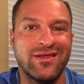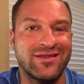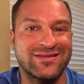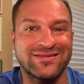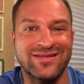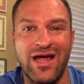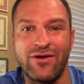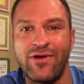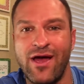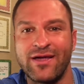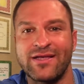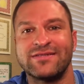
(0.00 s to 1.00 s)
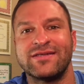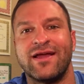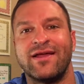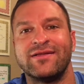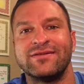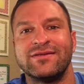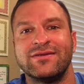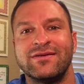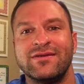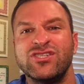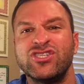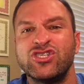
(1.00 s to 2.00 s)
that's not rocket science.
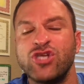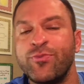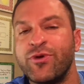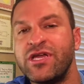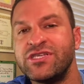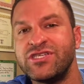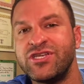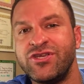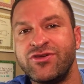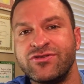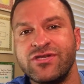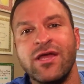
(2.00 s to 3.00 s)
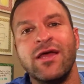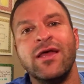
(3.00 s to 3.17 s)
Super easy to use.